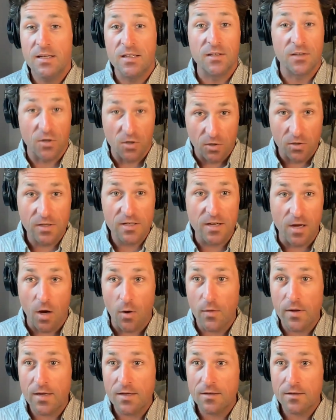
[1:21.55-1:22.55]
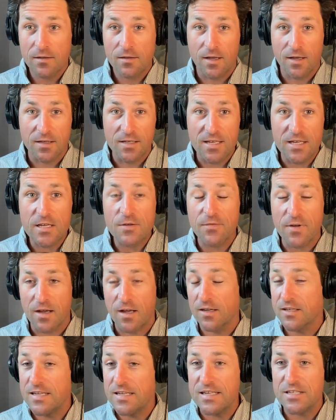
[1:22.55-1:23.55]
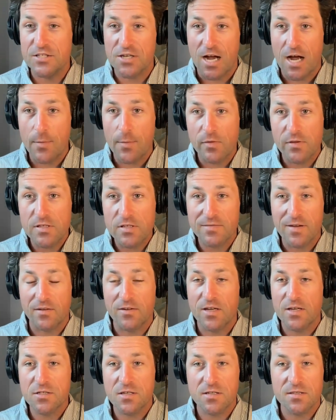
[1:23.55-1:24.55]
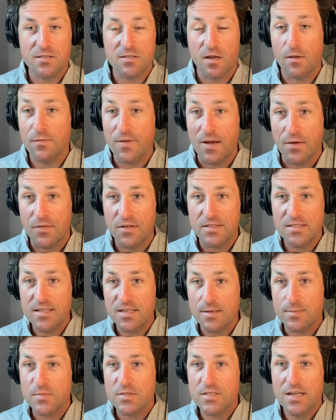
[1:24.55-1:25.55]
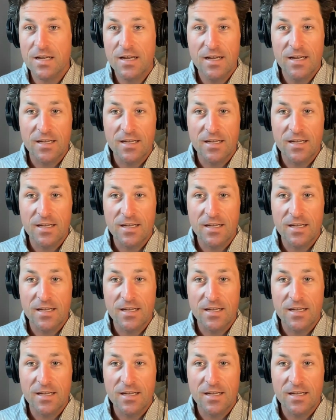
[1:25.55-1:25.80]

In the early going, a key job of these foundations and other founding teams